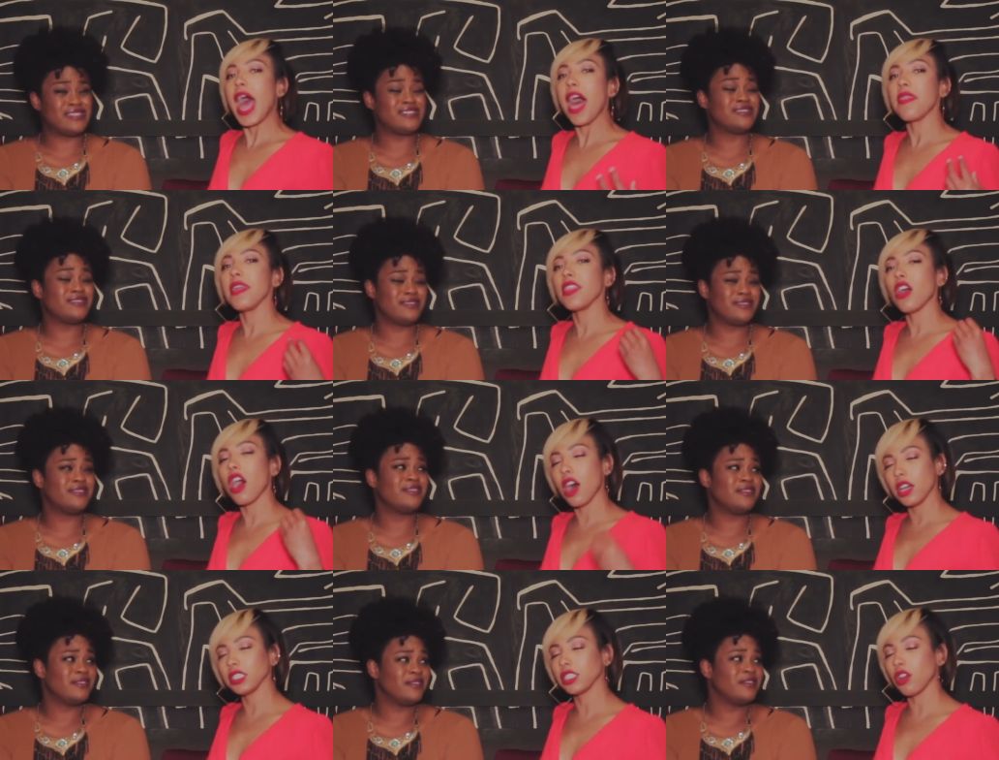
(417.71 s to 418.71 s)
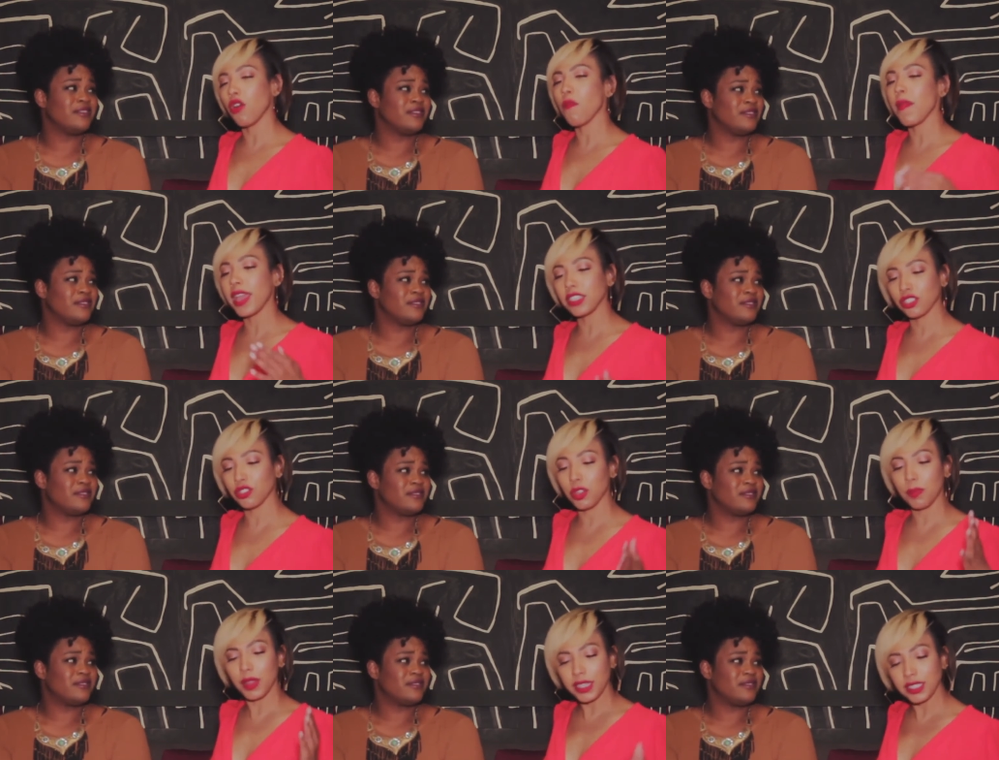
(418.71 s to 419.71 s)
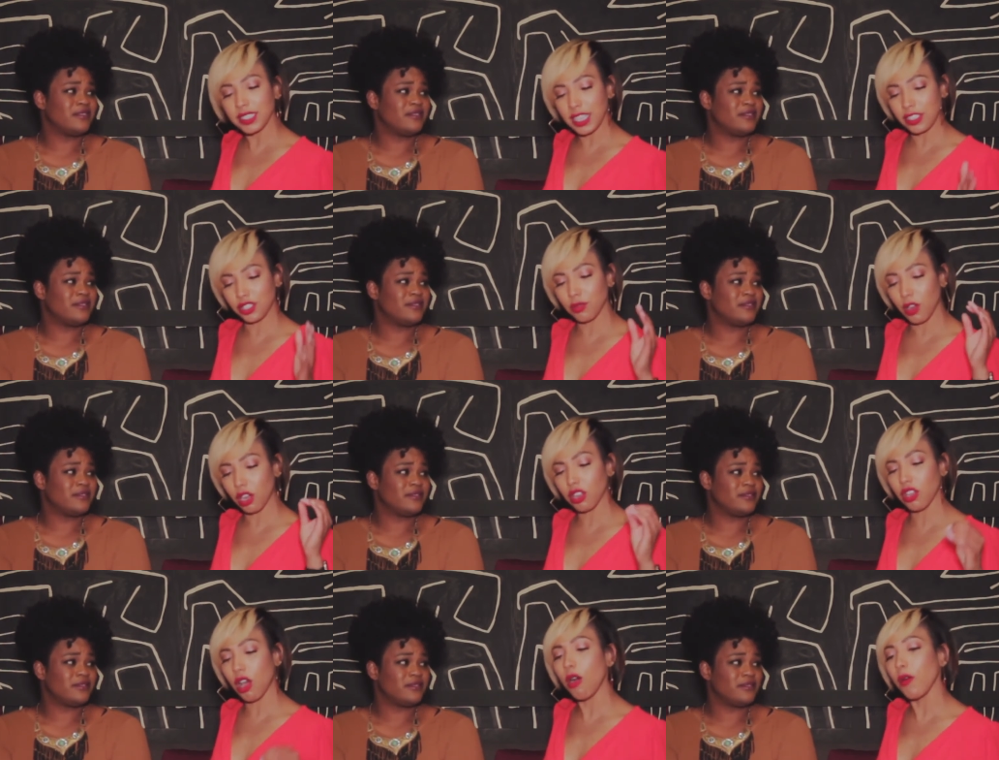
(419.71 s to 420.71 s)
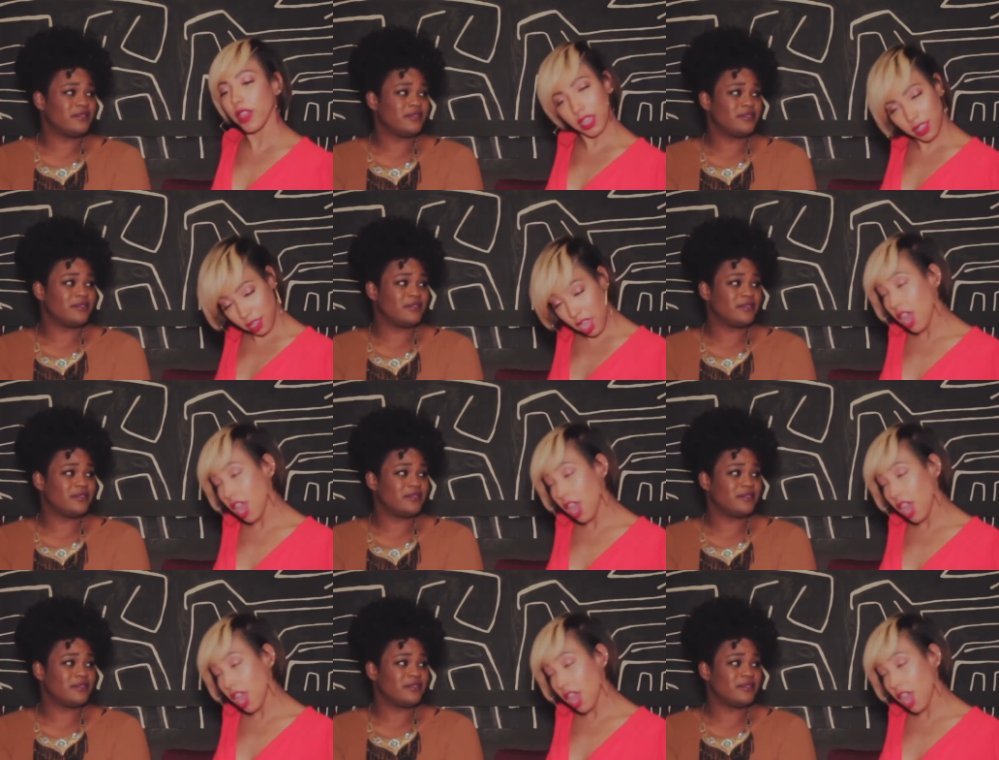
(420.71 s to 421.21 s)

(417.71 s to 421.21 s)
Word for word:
Speaker 1: And then also make sure the places that you are going